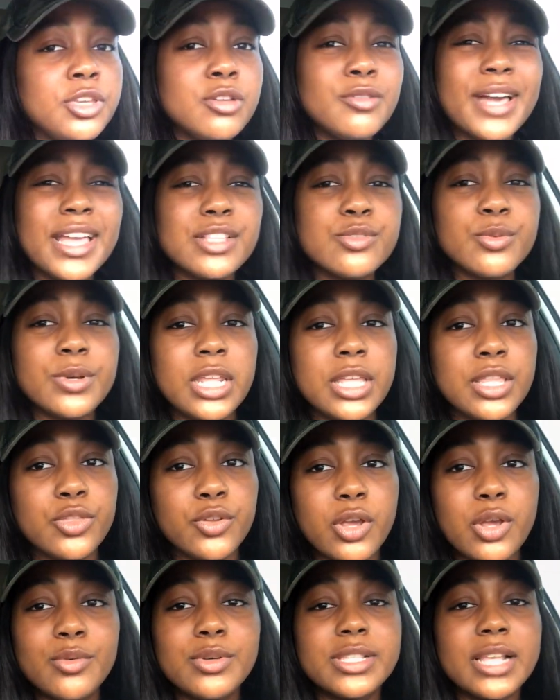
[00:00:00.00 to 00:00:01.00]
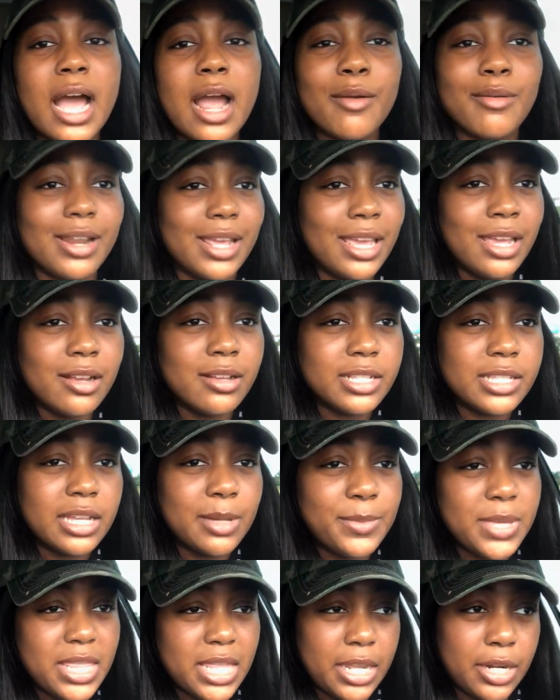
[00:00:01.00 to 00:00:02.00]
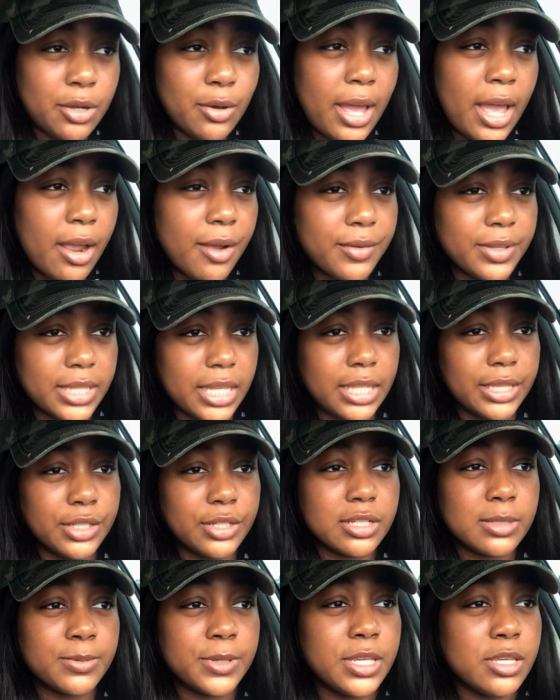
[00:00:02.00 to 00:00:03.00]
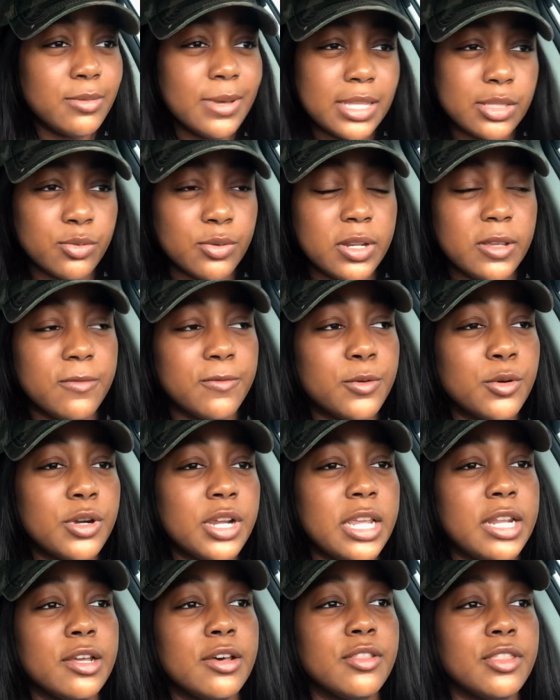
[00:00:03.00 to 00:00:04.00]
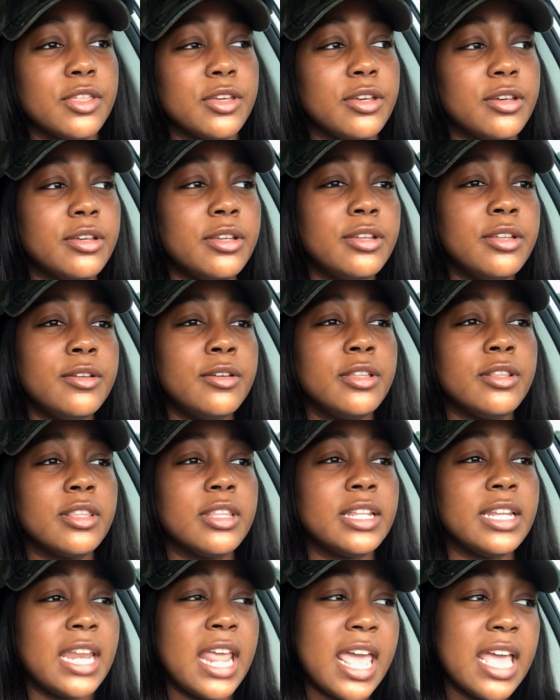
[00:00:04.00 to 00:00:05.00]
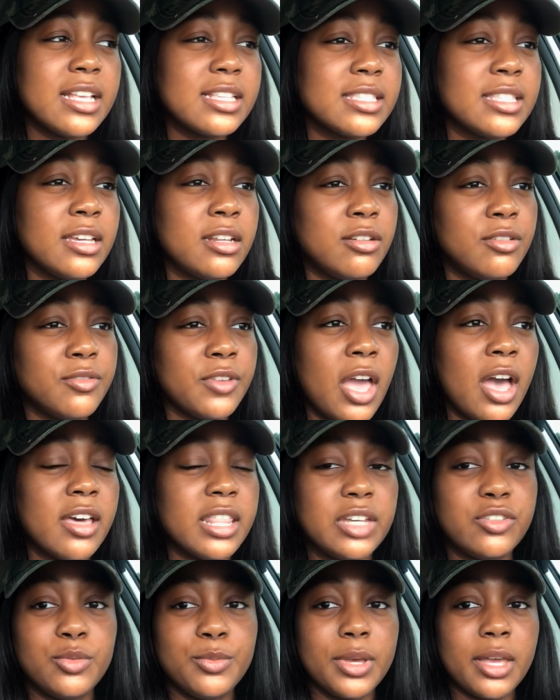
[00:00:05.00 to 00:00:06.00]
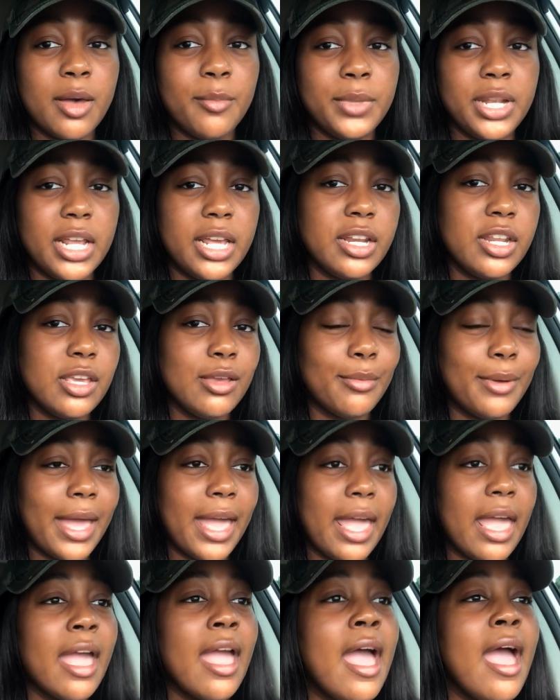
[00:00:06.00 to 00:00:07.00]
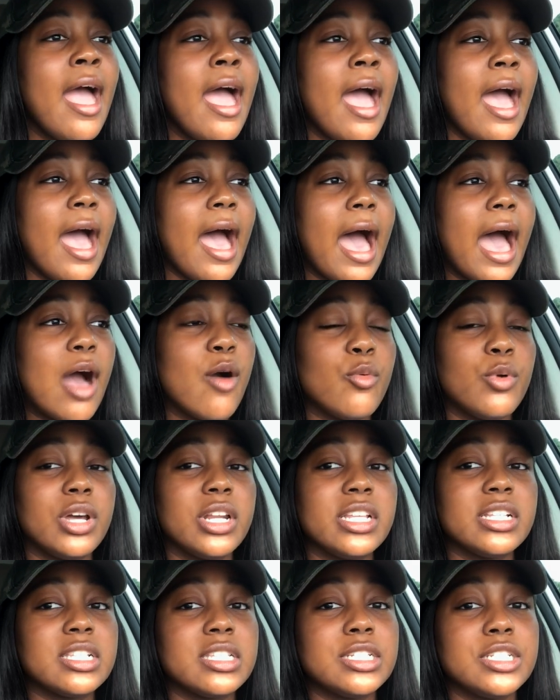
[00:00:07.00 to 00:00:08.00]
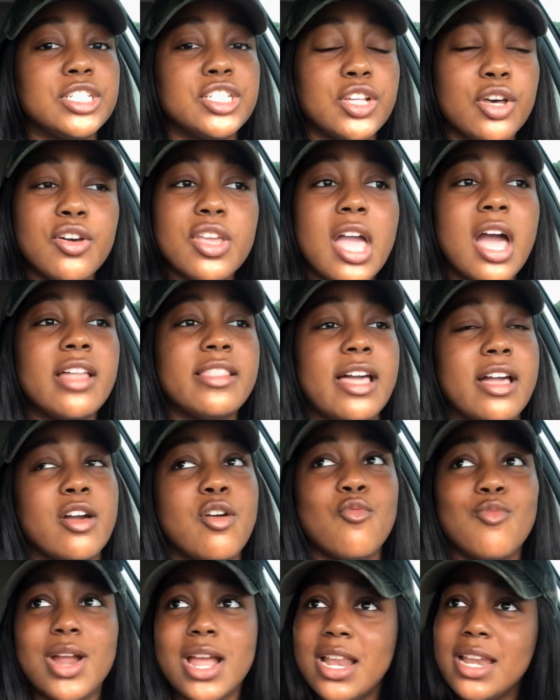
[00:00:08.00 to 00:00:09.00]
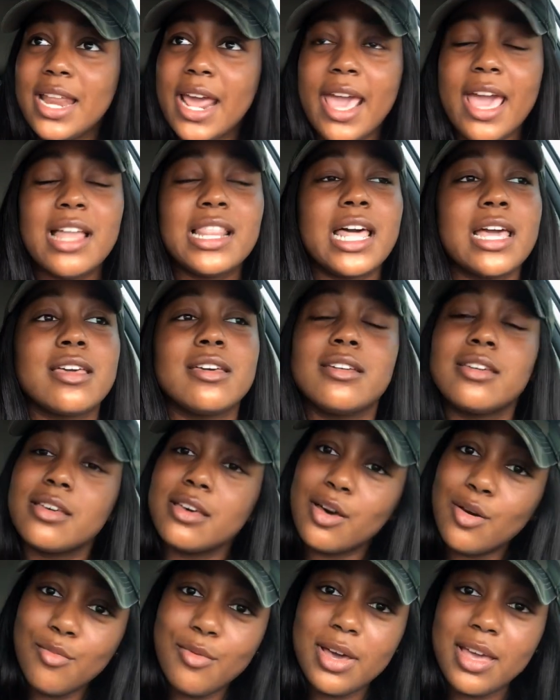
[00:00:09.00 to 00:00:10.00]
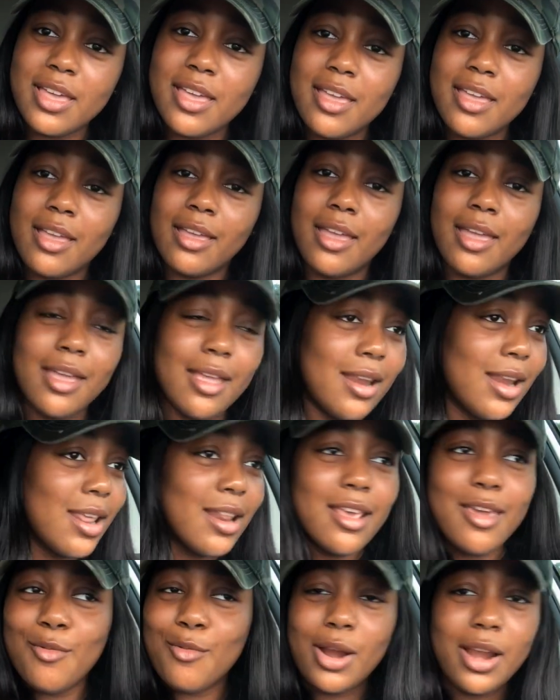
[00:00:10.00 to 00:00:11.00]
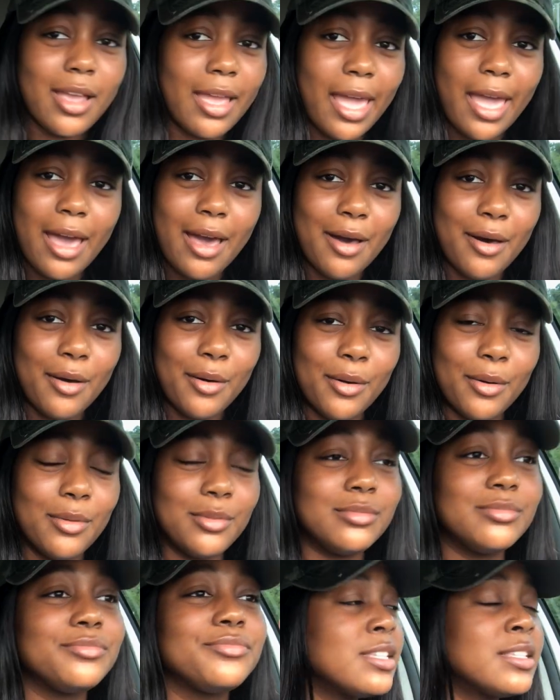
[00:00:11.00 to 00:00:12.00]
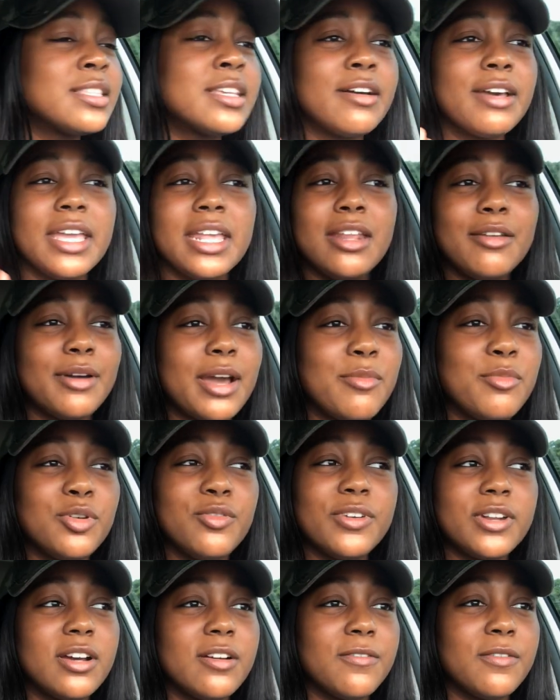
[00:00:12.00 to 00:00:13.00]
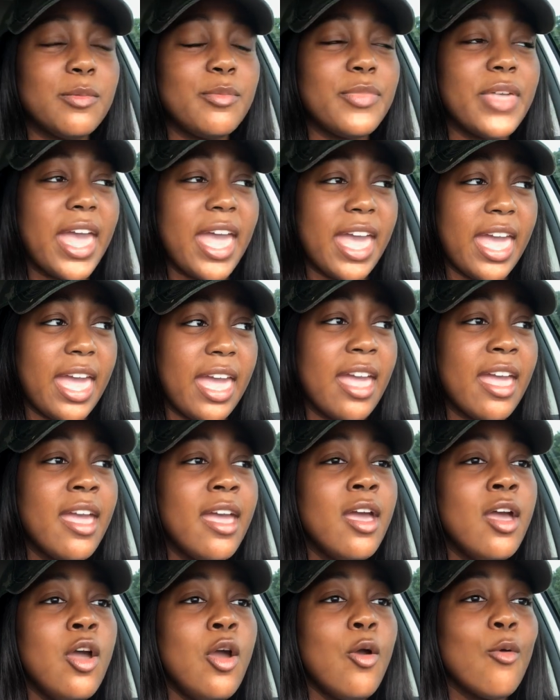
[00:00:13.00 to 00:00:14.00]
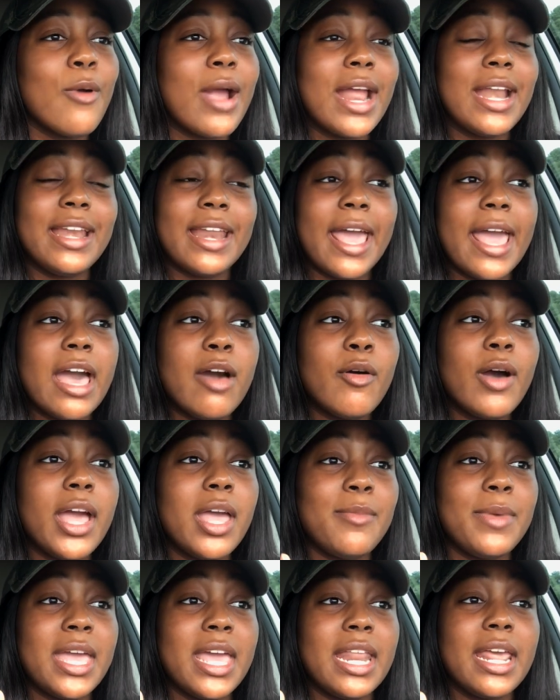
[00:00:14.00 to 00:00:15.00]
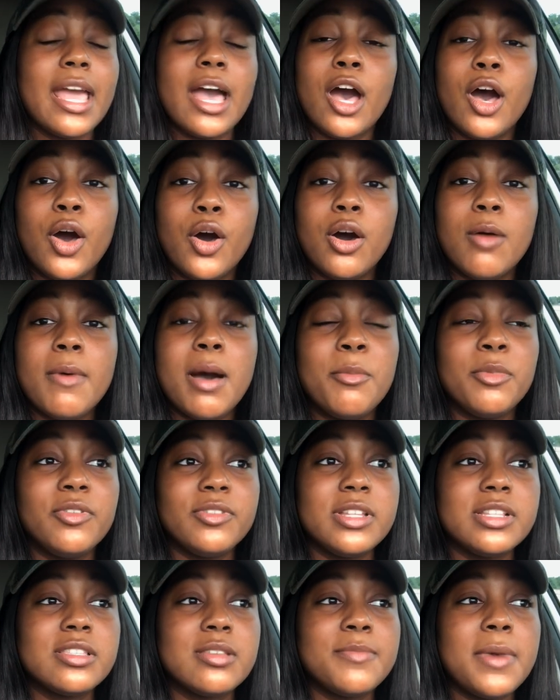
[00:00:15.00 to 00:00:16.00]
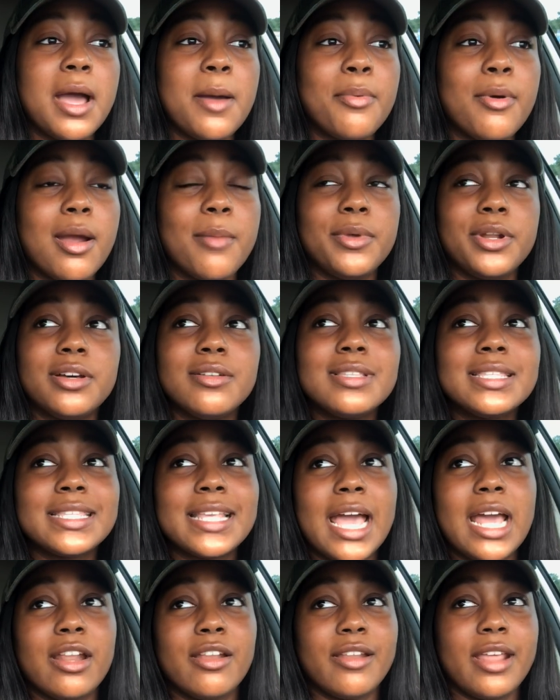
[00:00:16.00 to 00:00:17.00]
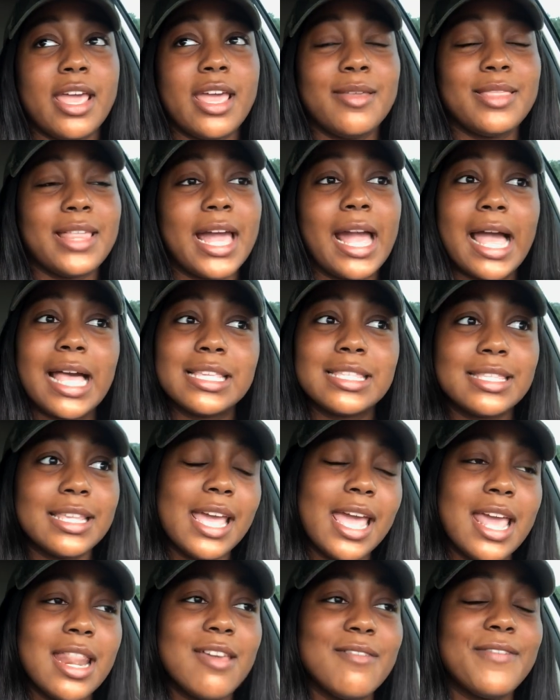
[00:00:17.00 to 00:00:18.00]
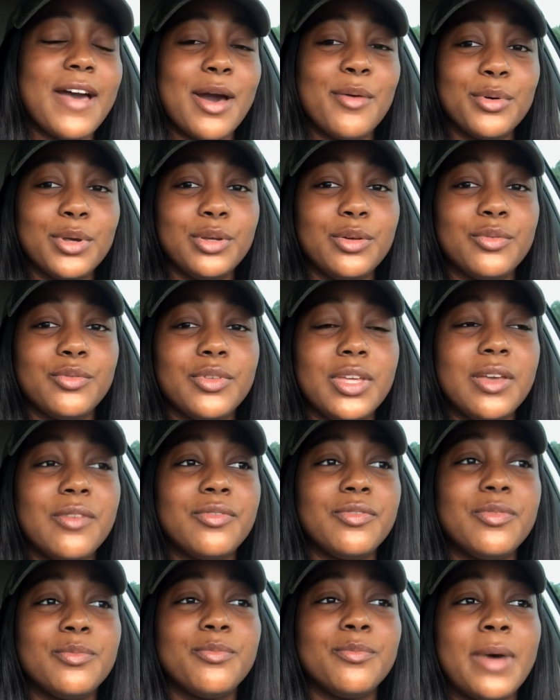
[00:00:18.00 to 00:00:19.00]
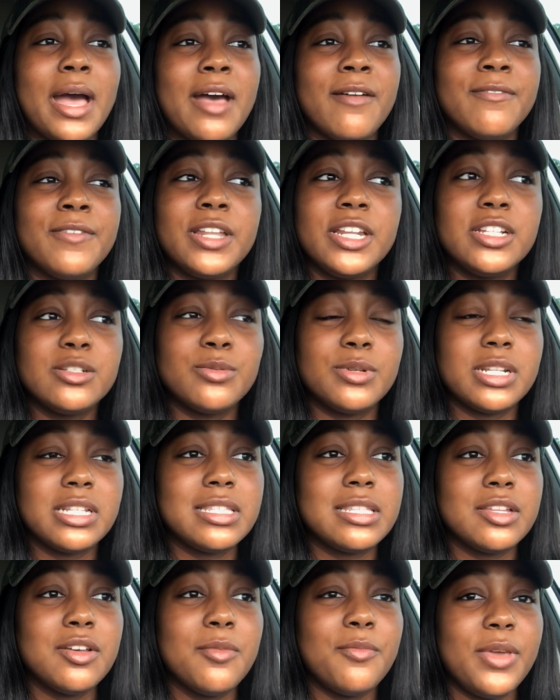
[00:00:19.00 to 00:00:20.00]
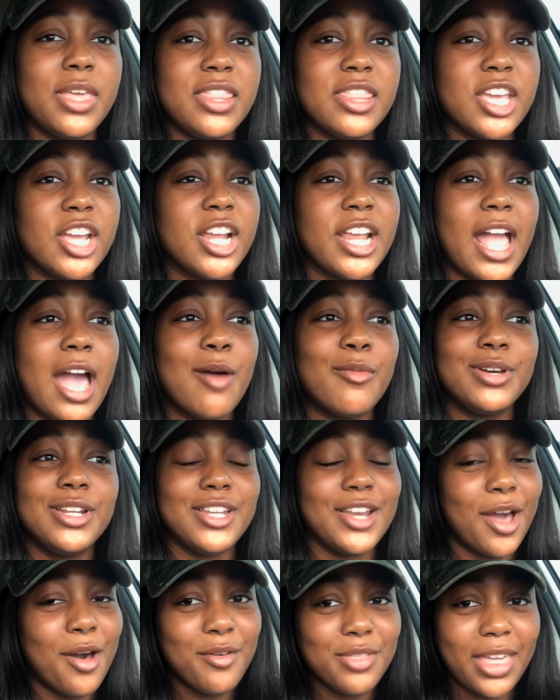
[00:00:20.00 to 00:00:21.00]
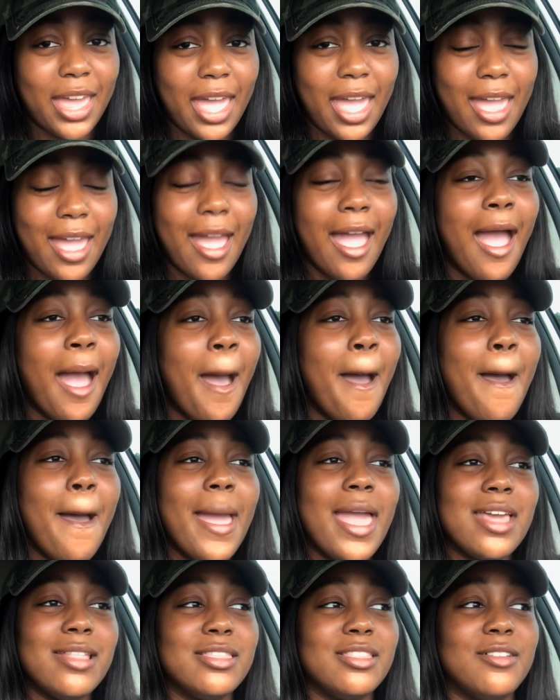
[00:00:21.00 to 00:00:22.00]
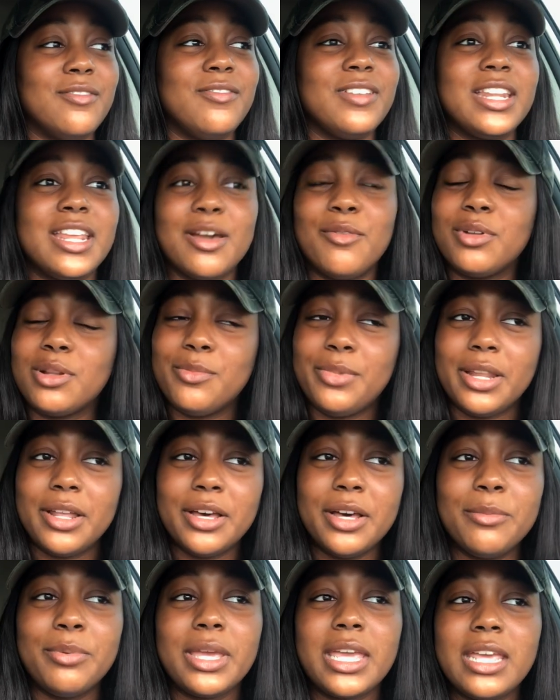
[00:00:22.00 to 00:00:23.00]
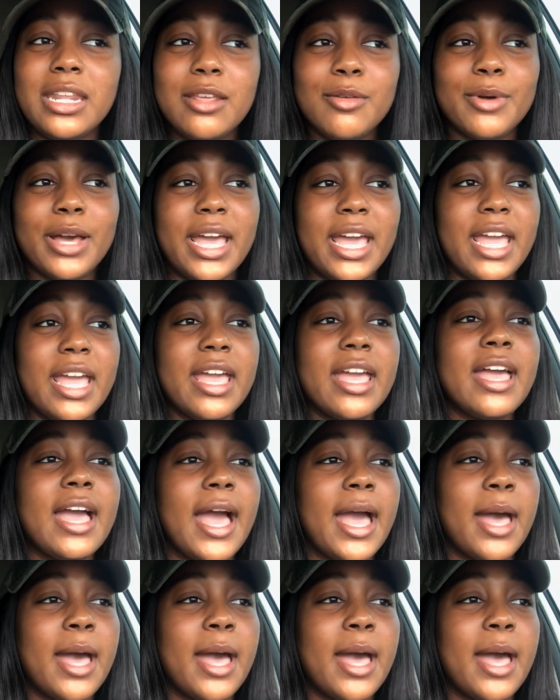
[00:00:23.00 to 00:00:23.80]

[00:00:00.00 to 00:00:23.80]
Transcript: UA23 was already here, so I mean, they know how everything looks. But UA24, you know, the next set of y'all that will be coming in to UA, I wanted to show y'all like a rundown, like a good one, and it didn't work out. So anyway, moving on from that, right now I am headed home. I moved into my apartment on Saturday. Like I said, if my footage would have still been there, y'all would know that, and the video would have been up anyway.